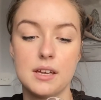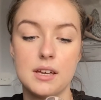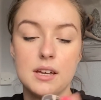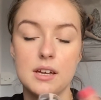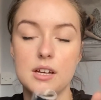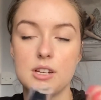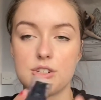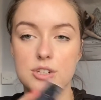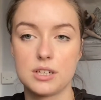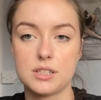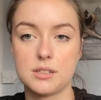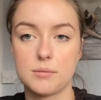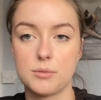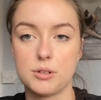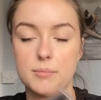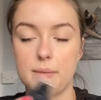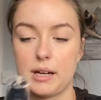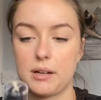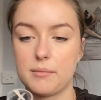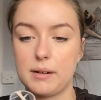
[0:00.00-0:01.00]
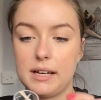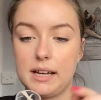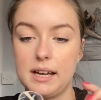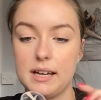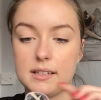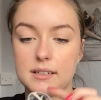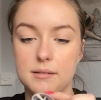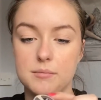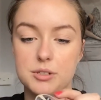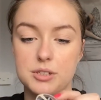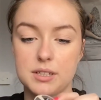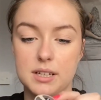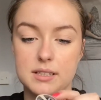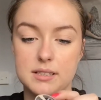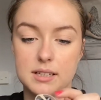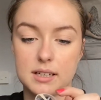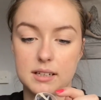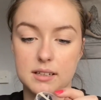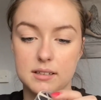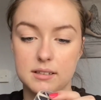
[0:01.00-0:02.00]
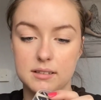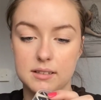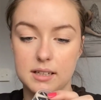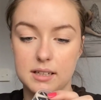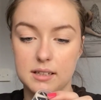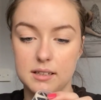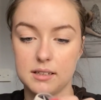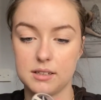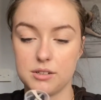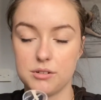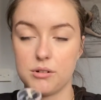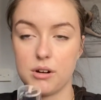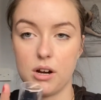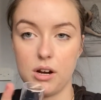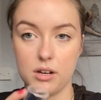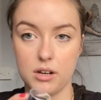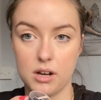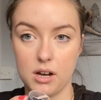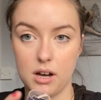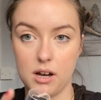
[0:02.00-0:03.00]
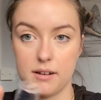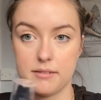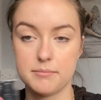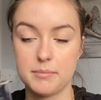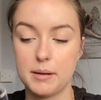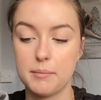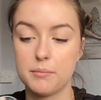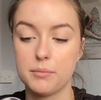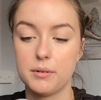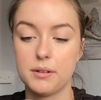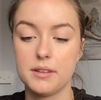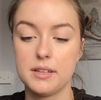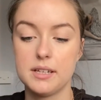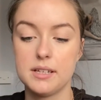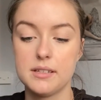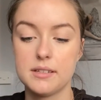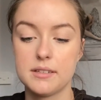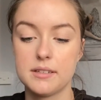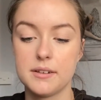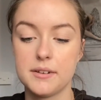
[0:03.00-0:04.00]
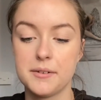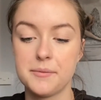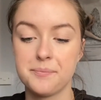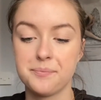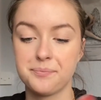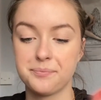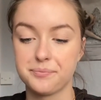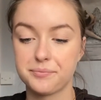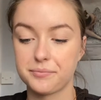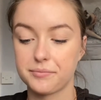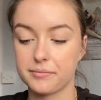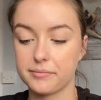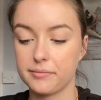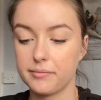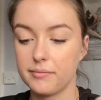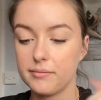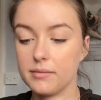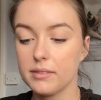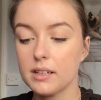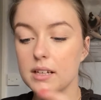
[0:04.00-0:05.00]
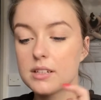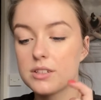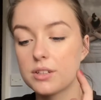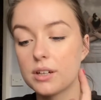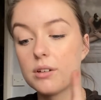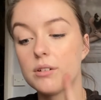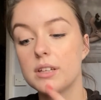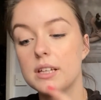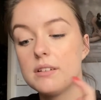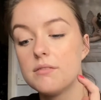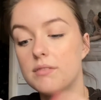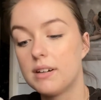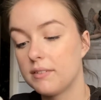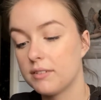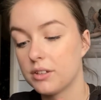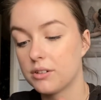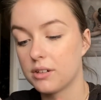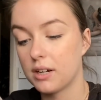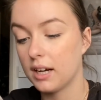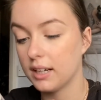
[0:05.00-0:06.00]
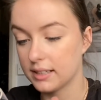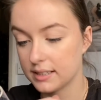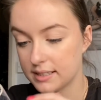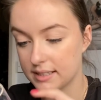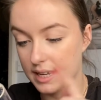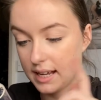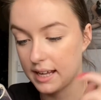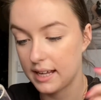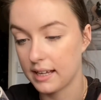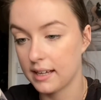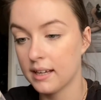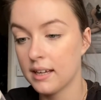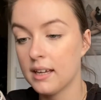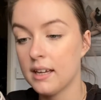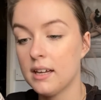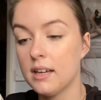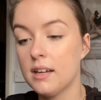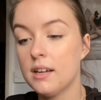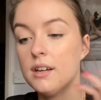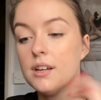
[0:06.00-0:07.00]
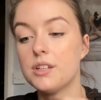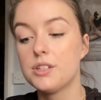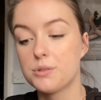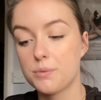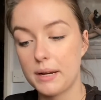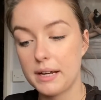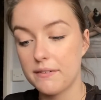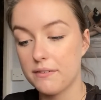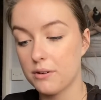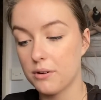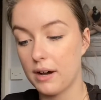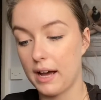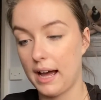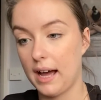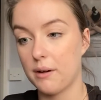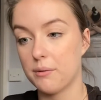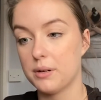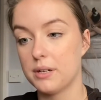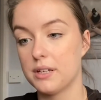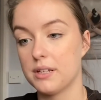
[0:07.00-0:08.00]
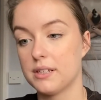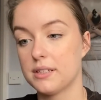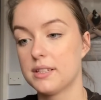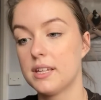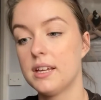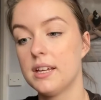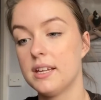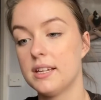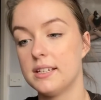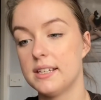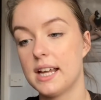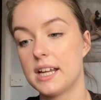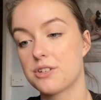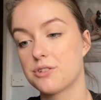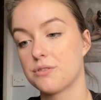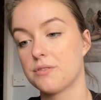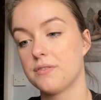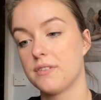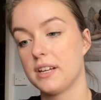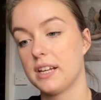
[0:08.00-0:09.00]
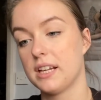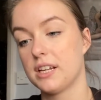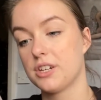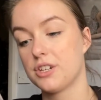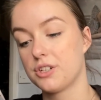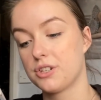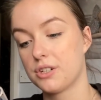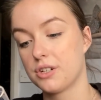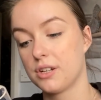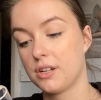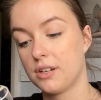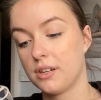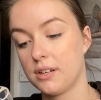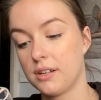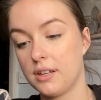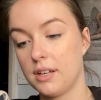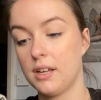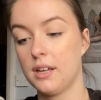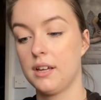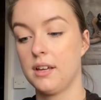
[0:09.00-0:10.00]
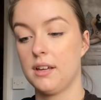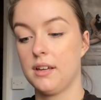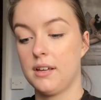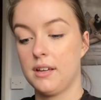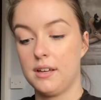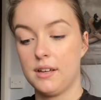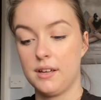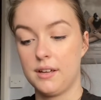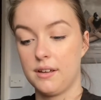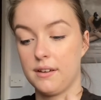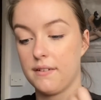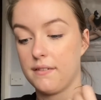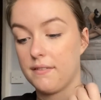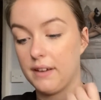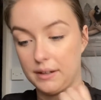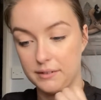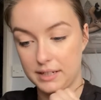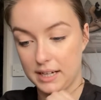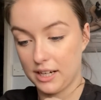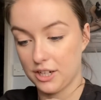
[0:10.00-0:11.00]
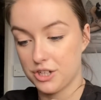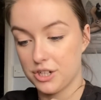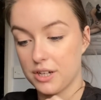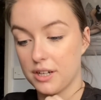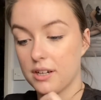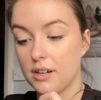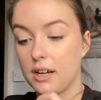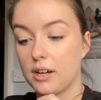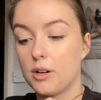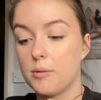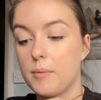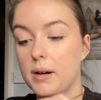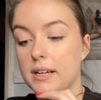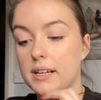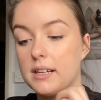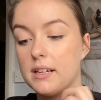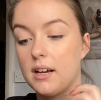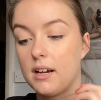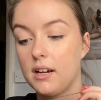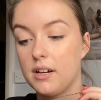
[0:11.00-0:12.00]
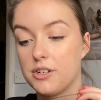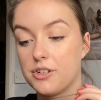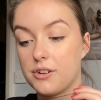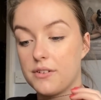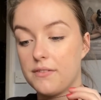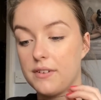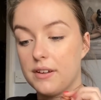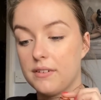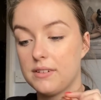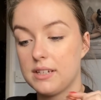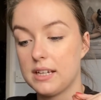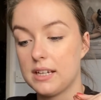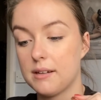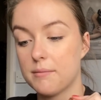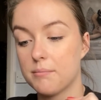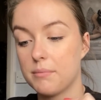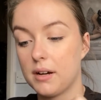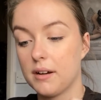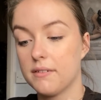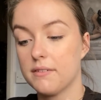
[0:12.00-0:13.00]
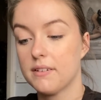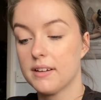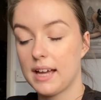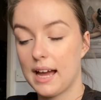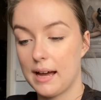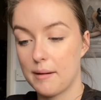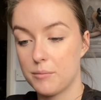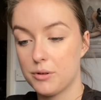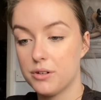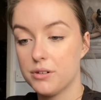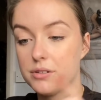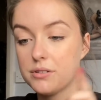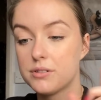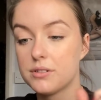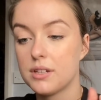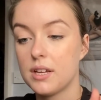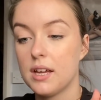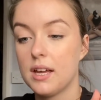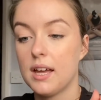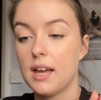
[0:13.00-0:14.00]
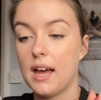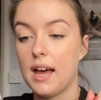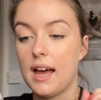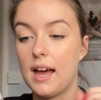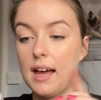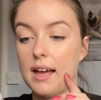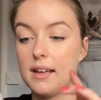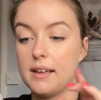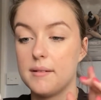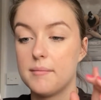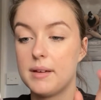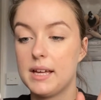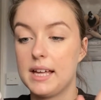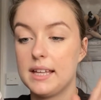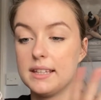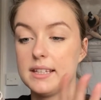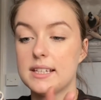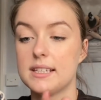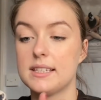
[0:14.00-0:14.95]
tried some on the back of my hand. I'm just guessing that you can't half pump with this. So I got the Revlon Colour Stay 24 hours natural finish foundation. I got mine in 150 buff Camos, and this